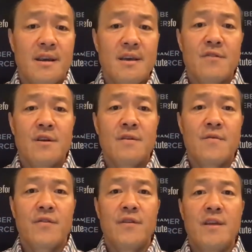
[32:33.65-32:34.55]
given
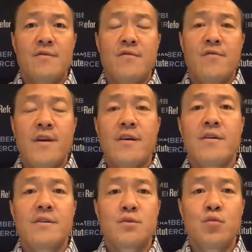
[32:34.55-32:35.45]
the state of
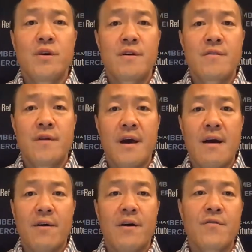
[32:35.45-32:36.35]
affairs with
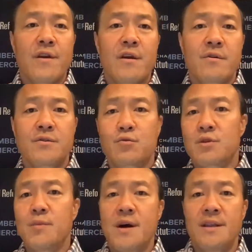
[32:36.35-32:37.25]
how healthcare is
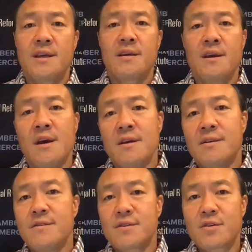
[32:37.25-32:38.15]
responding
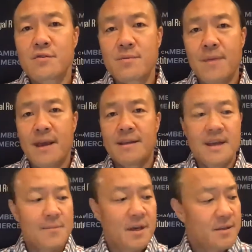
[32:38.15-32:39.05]
to this current
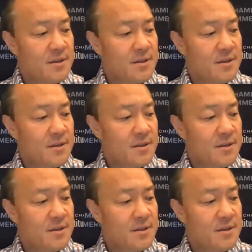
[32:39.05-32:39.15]
pandemic.